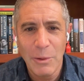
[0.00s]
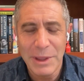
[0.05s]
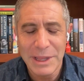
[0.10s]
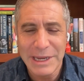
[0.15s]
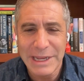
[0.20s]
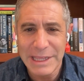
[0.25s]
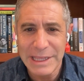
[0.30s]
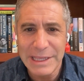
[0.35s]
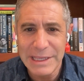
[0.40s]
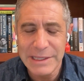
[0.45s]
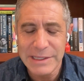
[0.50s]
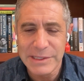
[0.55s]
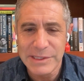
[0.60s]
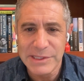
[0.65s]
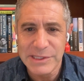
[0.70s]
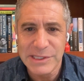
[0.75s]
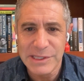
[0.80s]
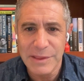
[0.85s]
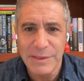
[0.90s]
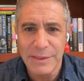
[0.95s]
it
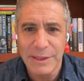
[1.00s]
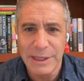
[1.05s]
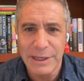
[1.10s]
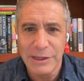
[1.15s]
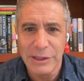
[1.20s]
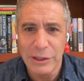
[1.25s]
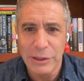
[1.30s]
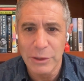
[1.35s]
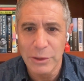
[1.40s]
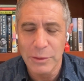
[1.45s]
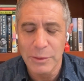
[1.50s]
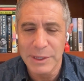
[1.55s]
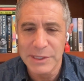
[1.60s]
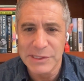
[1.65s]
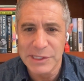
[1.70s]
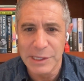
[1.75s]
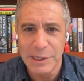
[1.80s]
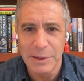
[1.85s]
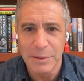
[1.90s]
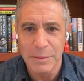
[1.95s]
is that you,
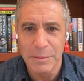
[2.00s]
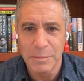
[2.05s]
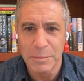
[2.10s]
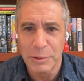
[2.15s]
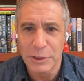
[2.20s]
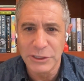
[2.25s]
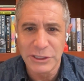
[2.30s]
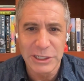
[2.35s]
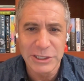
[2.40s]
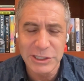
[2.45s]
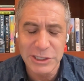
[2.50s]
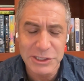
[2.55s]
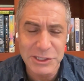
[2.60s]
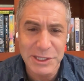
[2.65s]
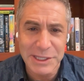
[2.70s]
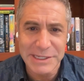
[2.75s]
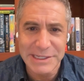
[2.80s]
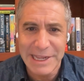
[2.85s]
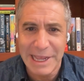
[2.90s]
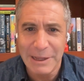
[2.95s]
as a
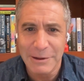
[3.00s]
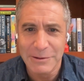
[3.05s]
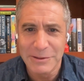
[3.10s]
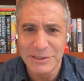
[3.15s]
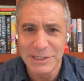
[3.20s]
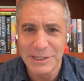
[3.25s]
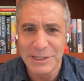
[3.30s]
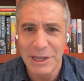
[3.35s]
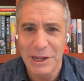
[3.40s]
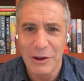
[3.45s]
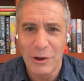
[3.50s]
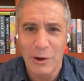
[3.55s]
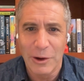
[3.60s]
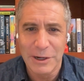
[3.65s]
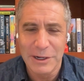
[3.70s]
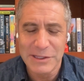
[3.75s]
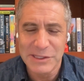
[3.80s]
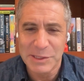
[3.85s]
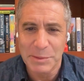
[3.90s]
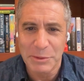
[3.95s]
prodigiously talented young
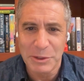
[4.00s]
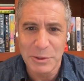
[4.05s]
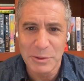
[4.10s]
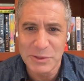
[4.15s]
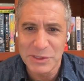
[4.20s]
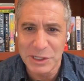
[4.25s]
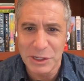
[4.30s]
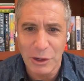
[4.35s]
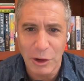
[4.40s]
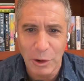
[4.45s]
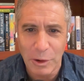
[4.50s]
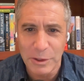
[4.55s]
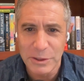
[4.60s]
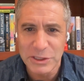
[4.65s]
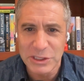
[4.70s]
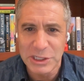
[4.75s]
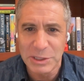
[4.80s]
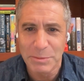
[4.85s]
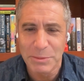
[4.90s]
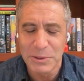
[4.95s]
artist, someone who's
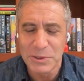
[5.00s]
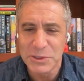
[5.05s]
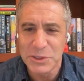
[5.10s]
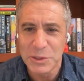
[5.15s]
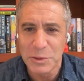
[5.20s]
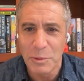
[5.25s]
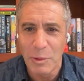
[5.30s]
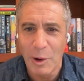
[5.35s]
encouraged to pursue